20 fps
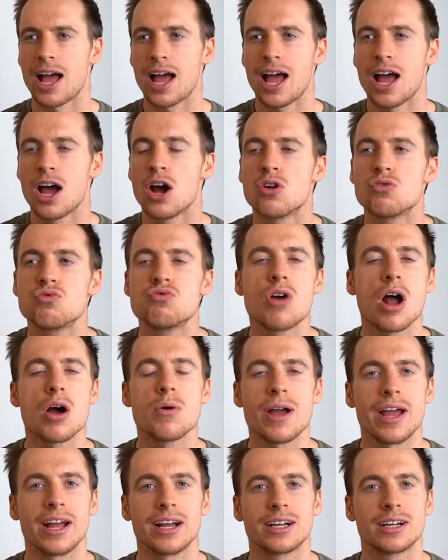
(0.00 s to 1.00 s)
A
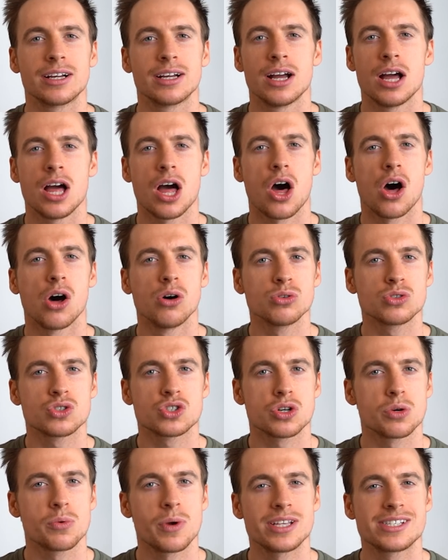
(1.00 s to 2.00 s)
heroic,
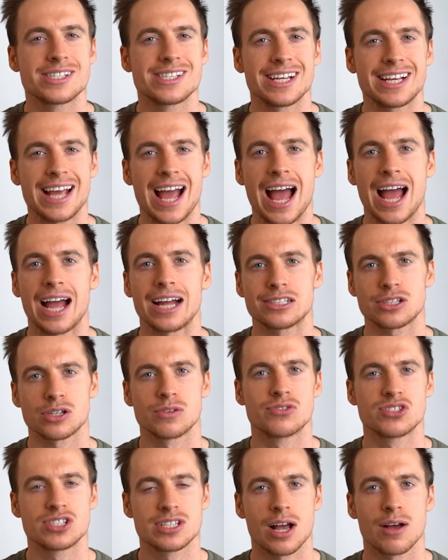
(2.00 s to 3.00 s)
altruistic act
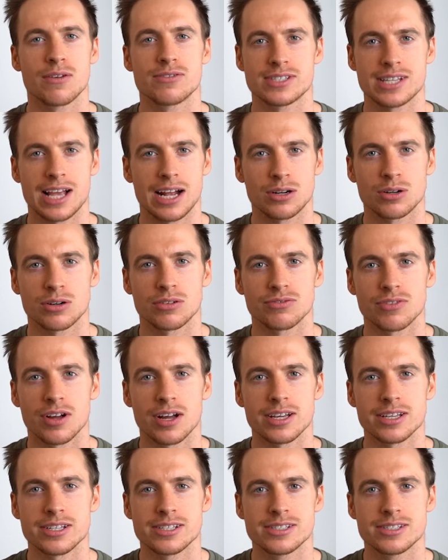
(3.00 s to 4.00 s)
of
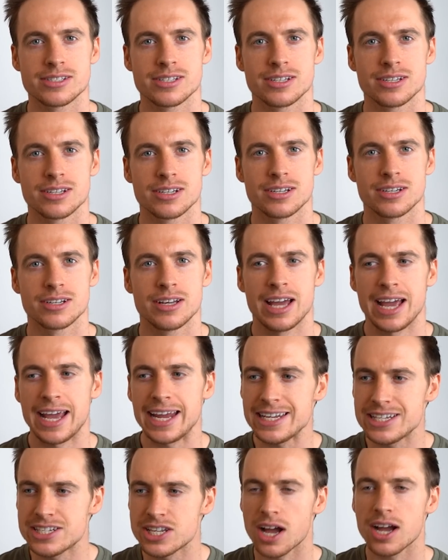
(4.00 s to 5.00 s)
self-sacrifice.
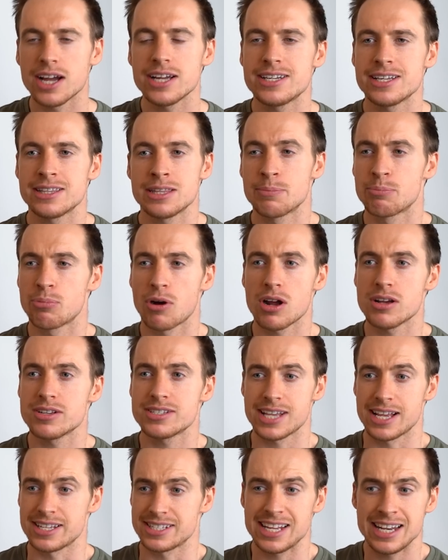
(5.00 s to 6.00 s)
He died in the
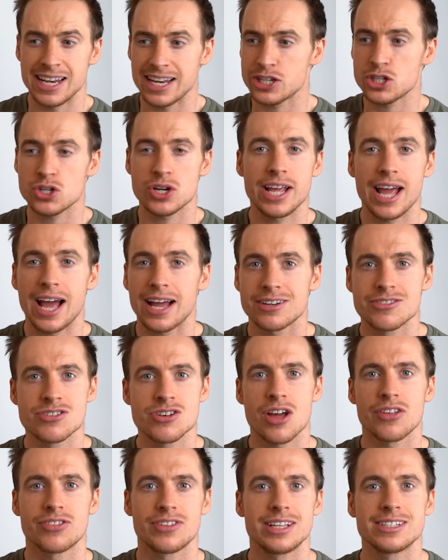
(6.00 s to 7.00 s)
process. He literally had
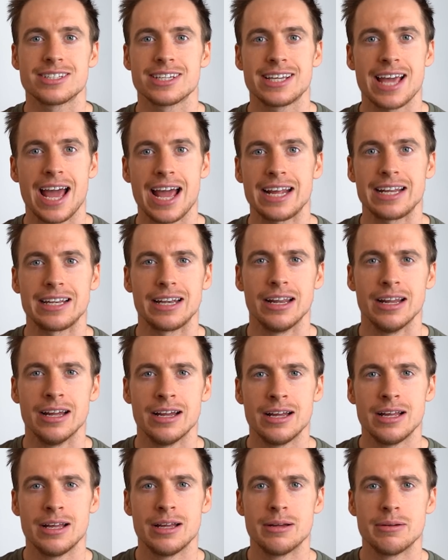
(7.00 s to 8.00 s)
nothing to gain.
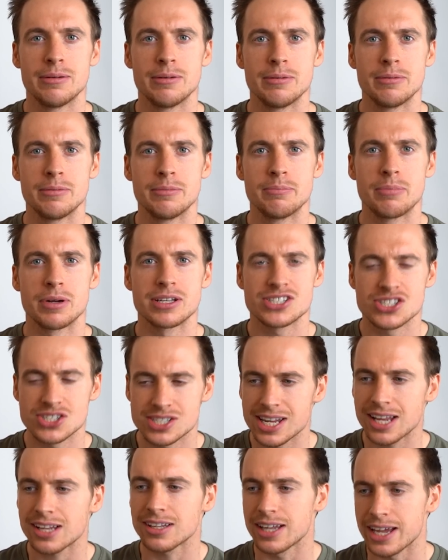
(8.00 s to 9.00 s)
But
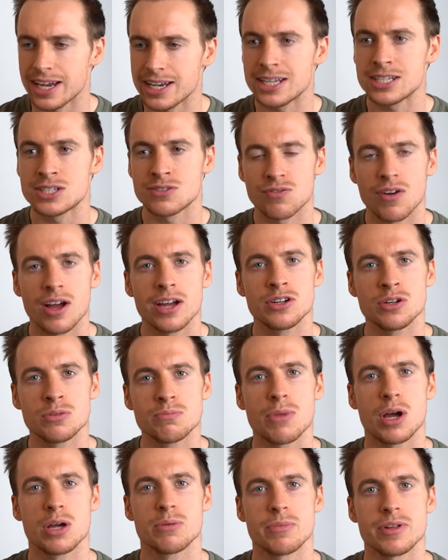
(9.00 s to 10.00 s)
still, in his final
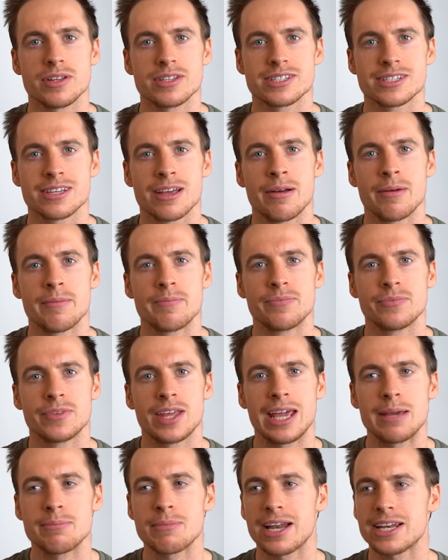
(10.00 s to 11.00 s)
moments,
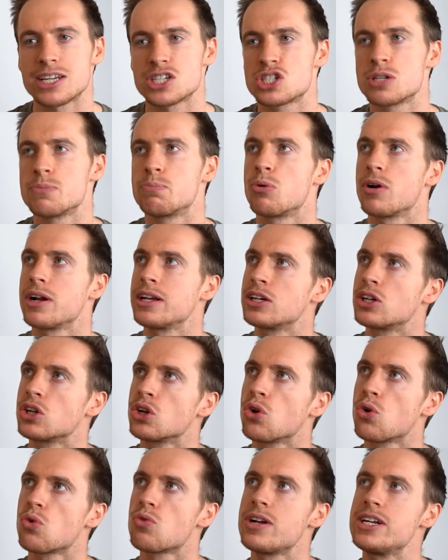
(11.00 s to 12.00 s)
he managed to bring
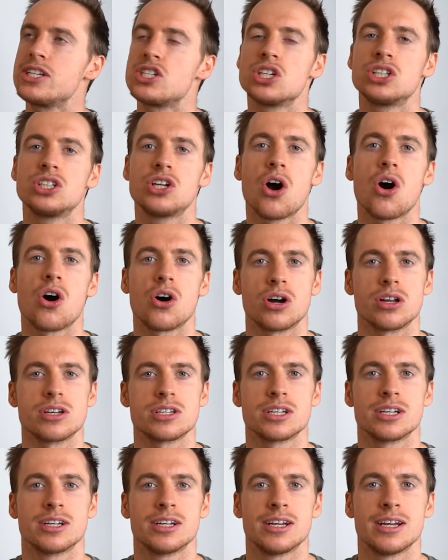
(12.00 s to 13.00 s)
glory to God
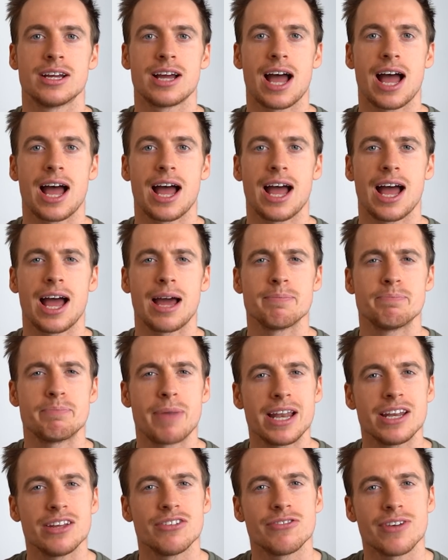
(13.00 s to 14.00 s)
and
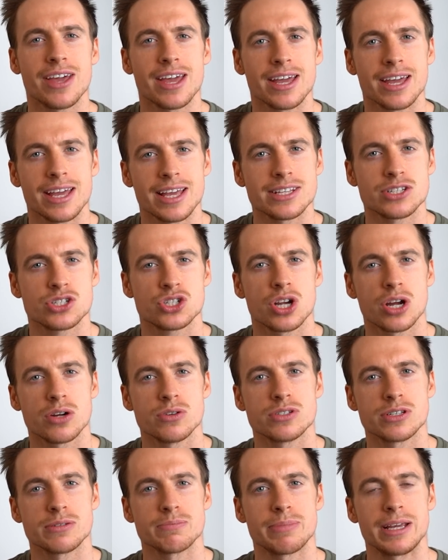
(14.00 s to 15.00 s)
benefit his
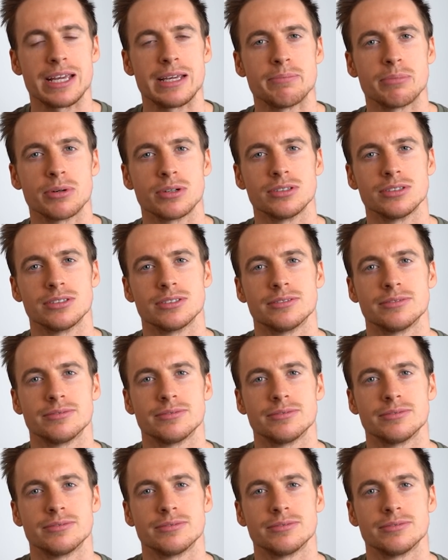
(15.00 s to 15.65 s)
chosen people."